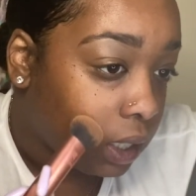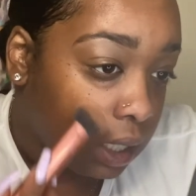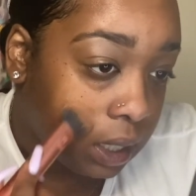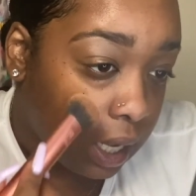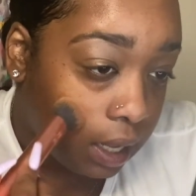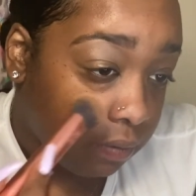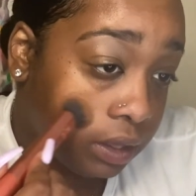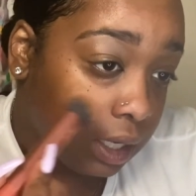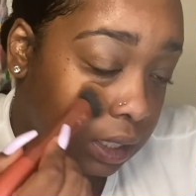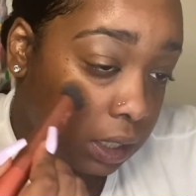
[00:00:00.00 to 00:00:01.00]
didn't have the
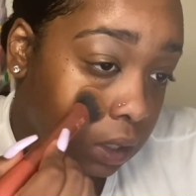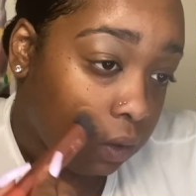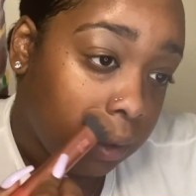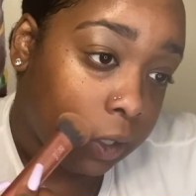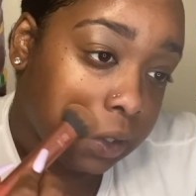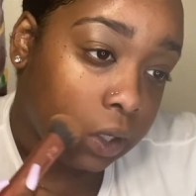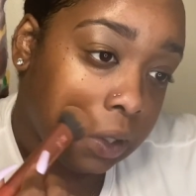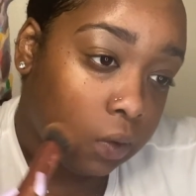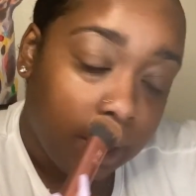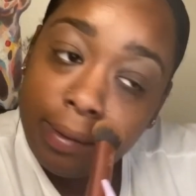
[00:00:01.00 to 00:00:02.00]
concealer on it, so you
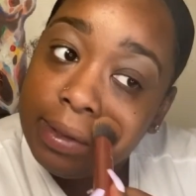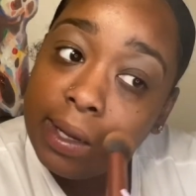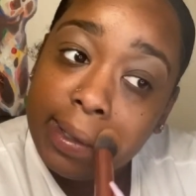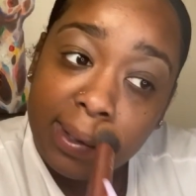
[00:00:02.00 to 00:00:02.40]
don't have that